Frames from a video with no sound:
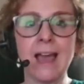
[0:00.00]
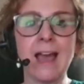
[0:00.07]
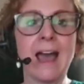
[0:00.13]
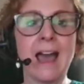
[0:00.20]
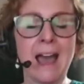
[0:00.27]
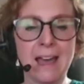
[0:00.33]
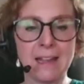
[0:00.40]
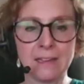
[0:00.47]

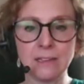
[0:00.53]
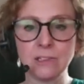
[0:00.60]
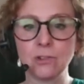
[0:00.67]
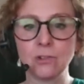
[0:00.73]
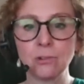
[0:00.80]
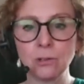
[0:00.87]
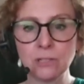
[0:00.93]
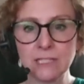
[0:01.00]
and
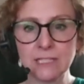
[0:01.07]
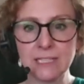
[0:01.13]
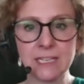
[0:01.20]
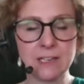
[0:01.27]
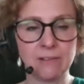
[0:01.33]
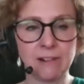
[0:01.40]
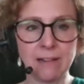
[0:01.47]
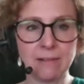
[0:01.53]

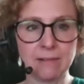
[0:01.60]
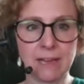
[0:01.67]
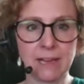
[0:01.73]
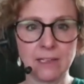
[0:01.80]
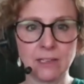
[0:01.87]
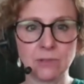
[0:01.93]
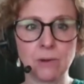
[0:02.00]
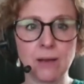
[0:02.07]
auditing around
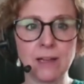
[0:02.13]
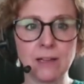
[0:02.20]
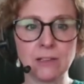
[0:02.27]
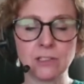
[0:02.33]
that as well.